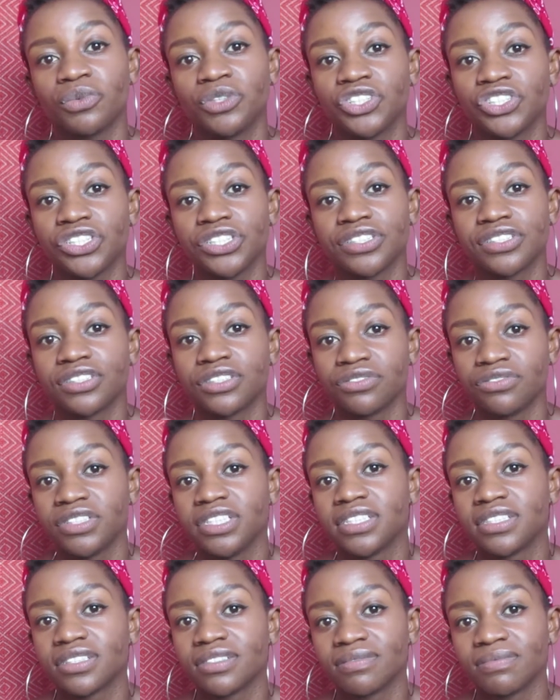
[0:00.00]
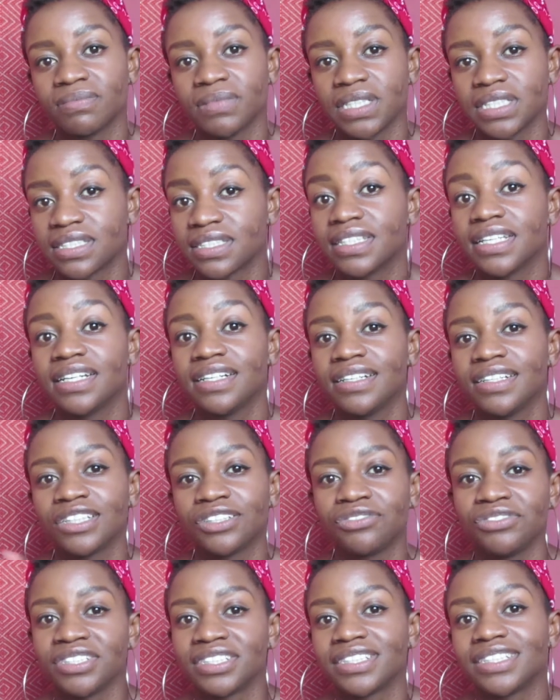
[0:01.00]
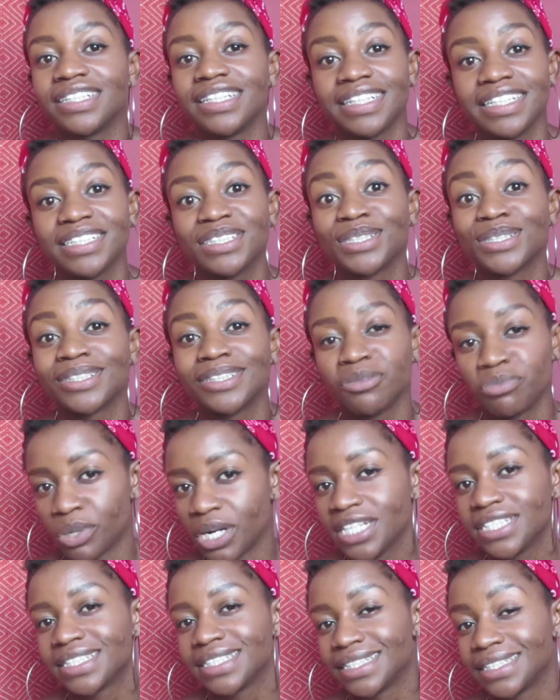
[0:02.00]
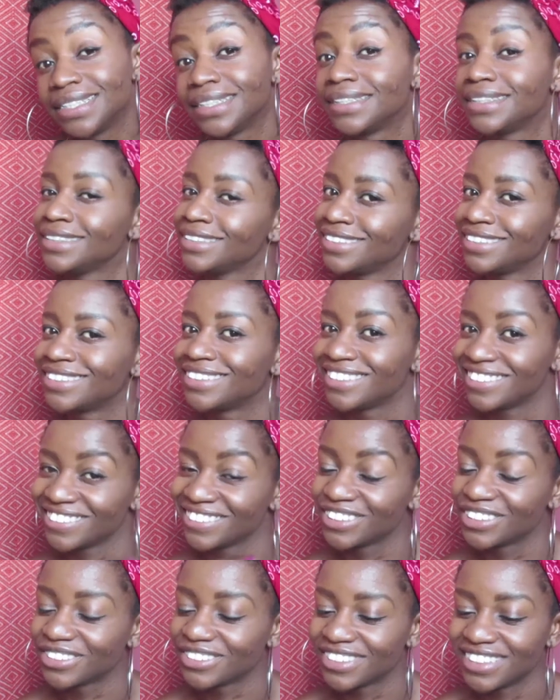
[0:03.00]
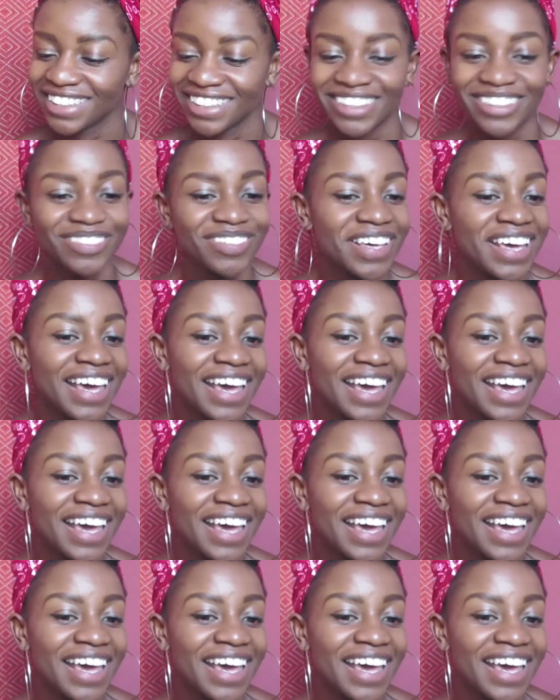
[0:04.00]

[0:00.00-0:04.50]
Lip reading: which is the reason it's there and the reason it is the price that it is. Go see.